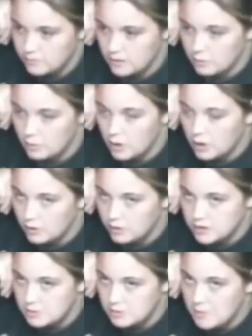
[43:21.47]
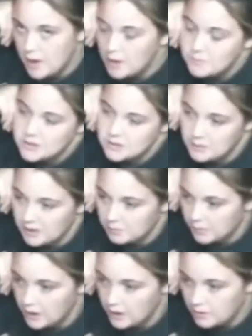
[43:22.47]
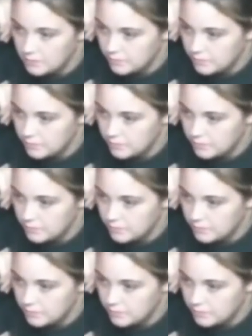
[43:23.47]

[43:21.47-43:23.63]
Well, to my mom's to pick me up.